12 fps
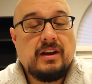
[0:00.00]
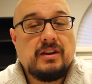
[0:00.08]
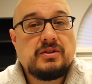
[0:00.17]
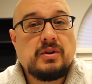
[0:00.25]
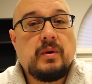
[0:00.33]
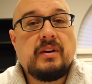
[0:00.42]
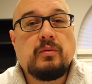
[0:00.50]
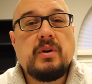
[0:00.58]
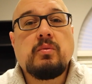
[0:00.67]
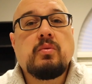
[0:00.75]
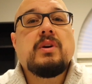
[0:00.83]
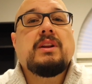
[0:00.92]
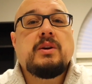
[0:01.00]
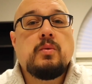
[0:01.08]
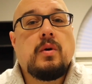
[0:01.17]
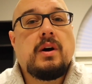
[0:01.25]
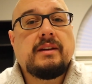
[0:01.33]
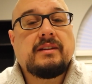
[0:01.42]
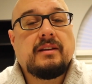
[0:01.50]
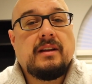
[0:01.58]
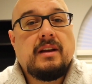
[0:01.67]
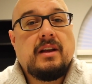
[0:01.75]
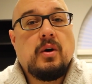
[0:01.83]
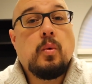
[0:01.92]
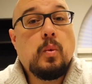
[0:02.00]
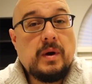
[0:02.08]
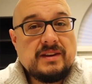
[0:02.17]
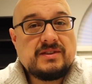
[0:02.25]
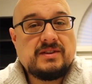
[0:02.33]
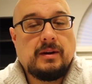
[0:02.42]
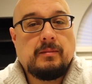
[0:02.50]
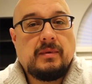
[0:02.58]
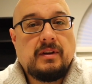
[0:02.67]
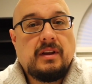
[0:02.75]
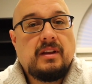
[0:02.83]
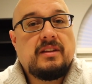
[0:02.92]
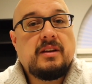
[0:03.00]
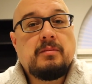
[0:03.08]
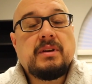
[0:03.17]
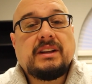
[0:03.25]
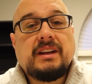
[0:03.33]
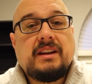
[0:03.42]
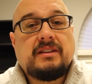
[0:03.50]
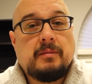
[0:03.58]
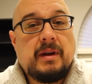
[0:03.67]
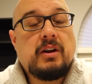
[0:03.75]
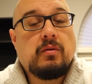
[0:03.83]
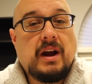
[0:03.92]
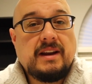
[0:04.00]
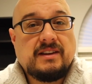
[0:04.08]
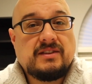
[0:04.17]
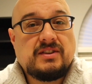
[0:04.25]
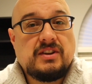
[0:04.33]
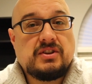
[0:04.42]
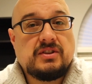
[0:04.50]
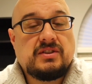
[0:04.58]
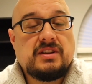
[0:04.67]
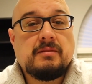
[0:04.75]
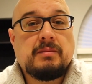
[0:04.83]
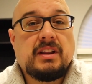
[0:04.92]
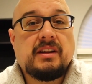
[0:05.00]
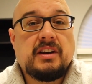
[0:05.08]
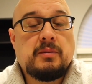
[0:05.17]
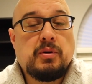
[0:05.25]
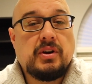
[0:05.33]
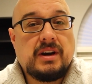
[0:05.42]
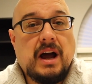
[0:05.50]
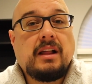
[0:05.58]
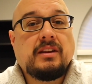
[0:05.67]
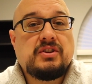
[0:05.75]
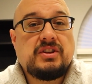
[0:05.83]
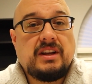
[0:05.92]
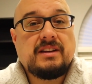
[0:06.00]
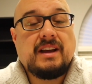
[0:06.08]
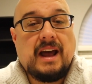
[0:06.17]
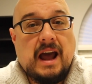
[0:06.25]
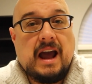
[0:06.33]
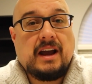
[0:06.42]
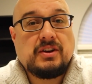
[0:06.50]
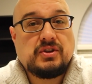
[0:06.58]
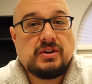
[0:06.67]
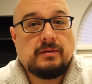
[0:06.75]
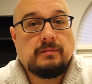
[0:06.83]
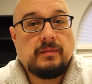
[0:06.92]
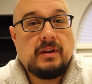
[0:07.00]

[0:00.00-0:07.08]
So if we really want wisdom, the ability to make right decisions, the ability to put knowledge into action,